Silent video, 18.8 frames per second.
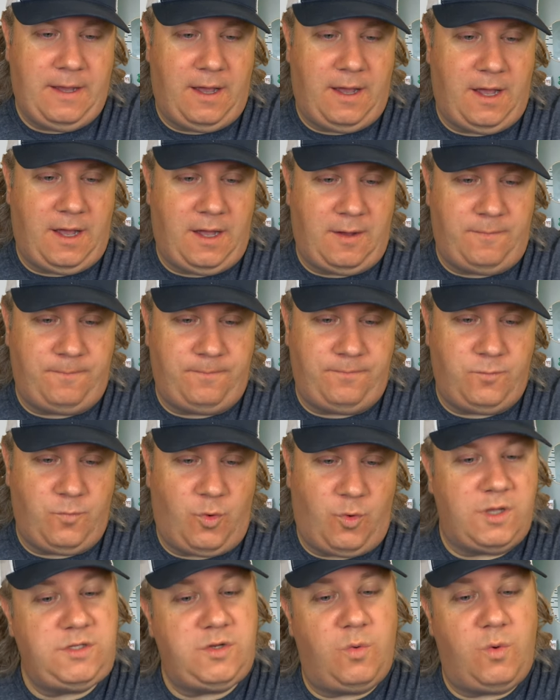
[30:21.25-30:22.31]
Um, we're
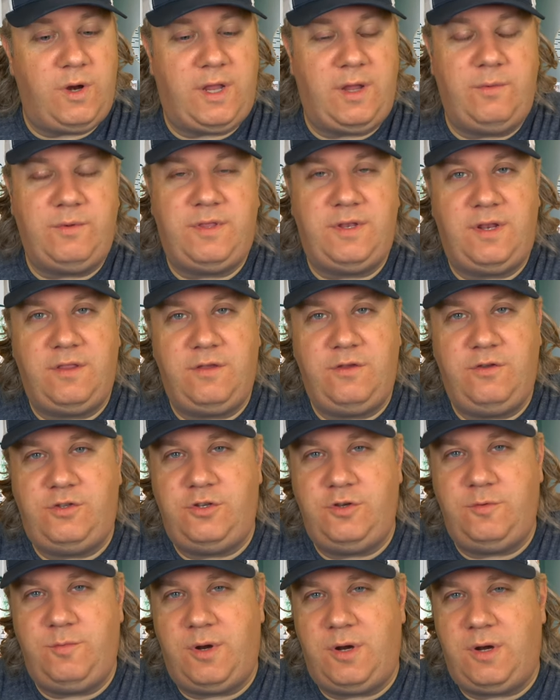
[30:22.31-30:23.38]
also working with another
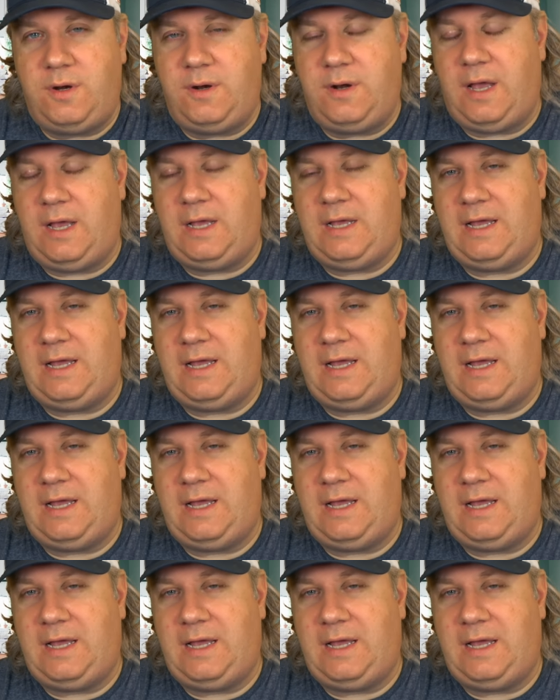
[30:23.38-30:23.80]
YouTuber.